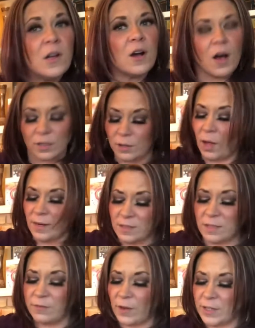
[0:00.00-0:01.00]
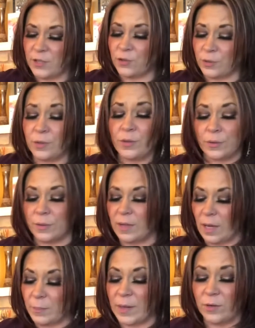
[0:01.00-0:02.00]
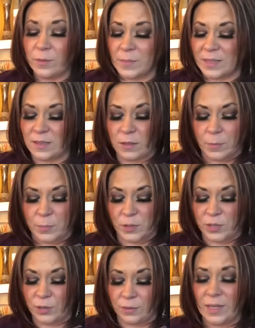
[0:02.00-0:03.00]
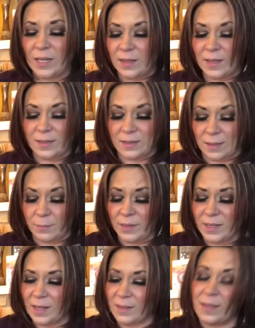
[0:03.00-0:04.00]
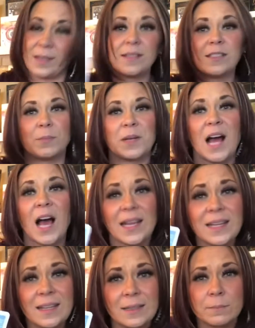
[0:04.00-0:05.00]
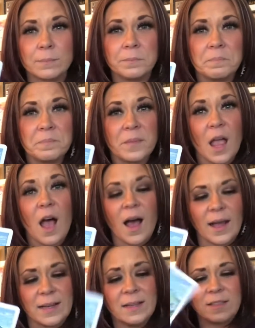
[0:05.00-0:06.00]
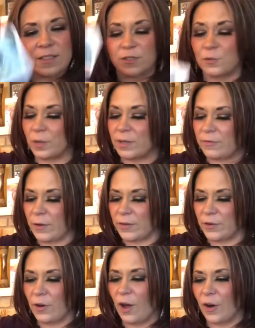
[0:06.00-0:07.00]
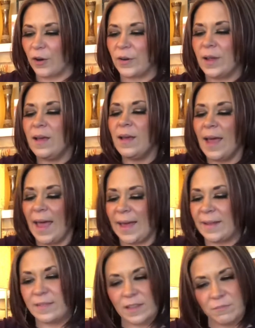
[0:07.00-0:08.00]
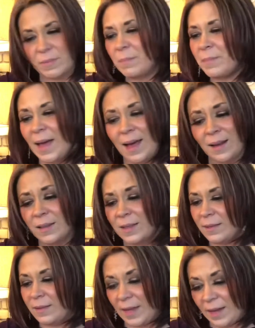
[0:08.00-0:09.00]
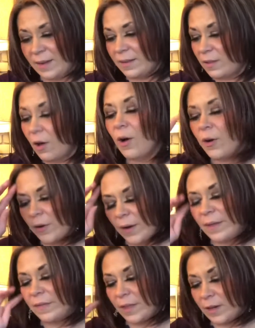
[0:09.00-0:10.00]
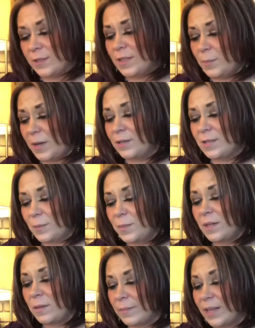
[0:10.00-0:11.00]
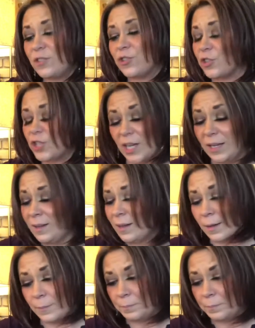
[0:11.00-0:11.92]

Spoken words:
A lot of divine truth about a missed opportunity that somebody, I think, has been hiding this grief on their heart. And they've been battling the head and the heart, and there's about to be a major shakeup.